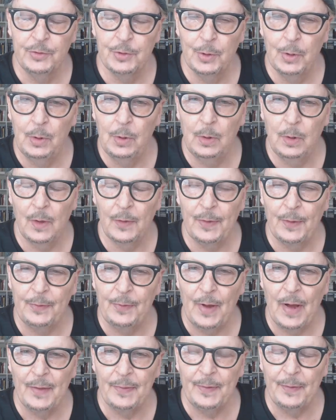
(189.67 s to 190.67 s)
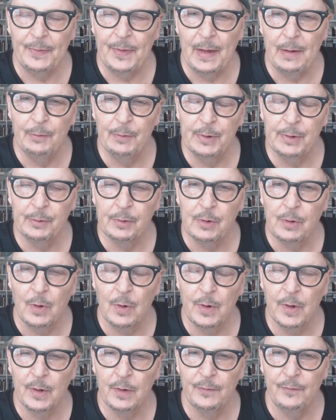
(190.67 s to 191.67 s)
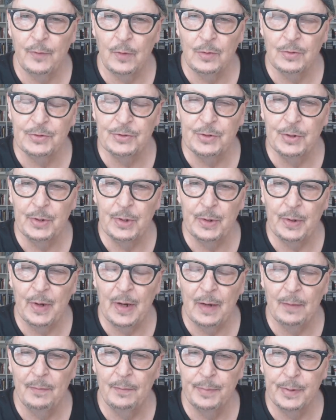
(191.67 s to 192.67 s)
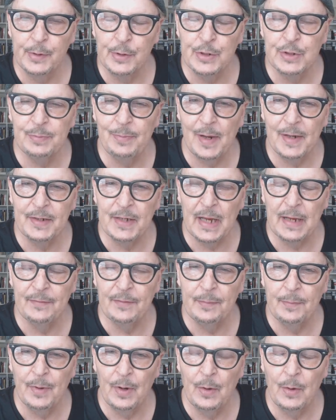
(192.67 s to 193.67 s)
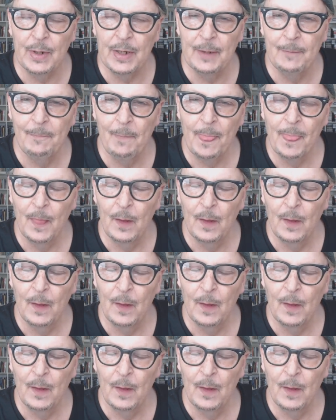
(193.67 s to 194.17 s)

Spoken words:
drool at the thought that they would have recorded a full studio album produced by David Bowie